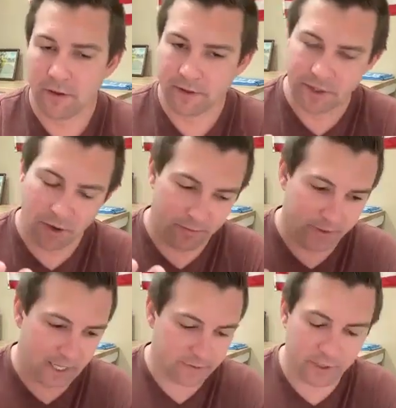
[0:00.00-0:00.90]
So
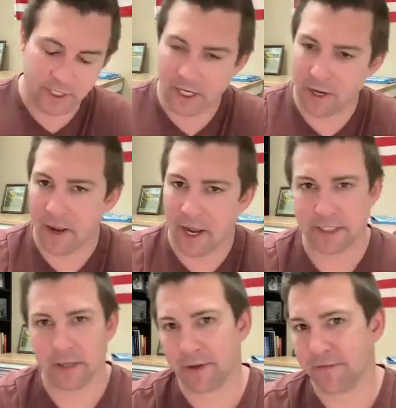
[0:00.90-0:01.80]
that's what Continuum Ag
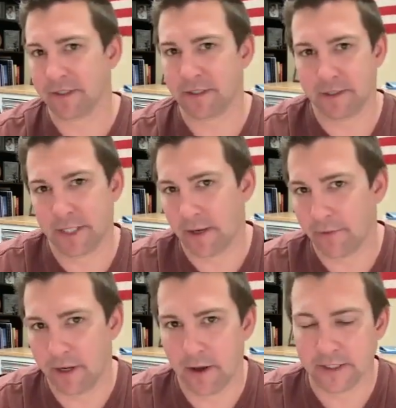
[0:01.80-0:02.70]
is helping to facilitate.
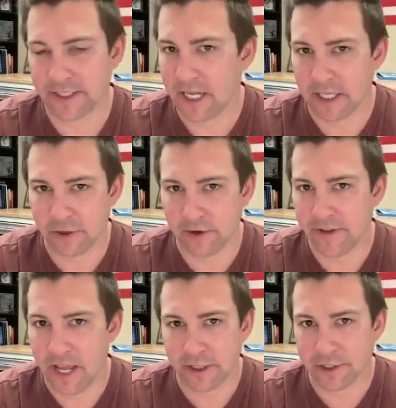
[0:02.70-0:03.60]
We call it CI
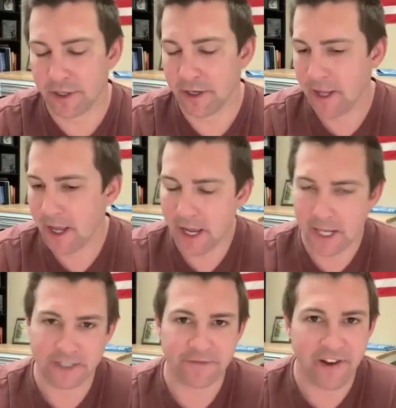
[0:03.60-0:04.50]
certification,
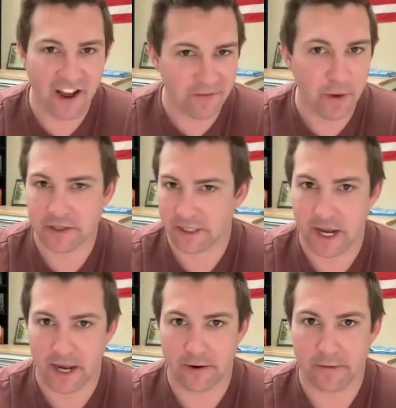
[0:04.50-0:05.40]
and it's $5 an
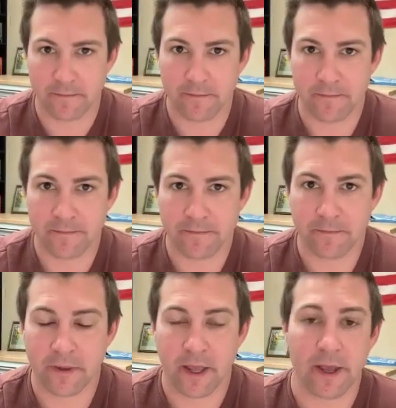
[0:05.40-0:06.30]
acre.
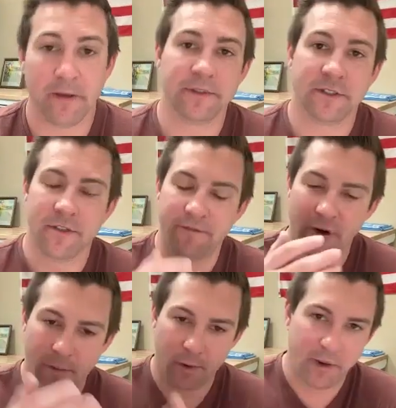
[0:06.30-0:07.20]
Okay, so the
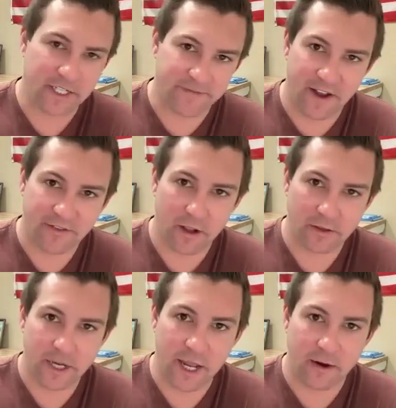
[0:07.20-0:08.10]
farmer pays
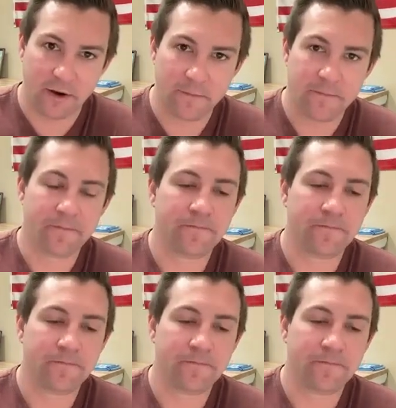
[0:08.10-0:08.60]
$5 an acre.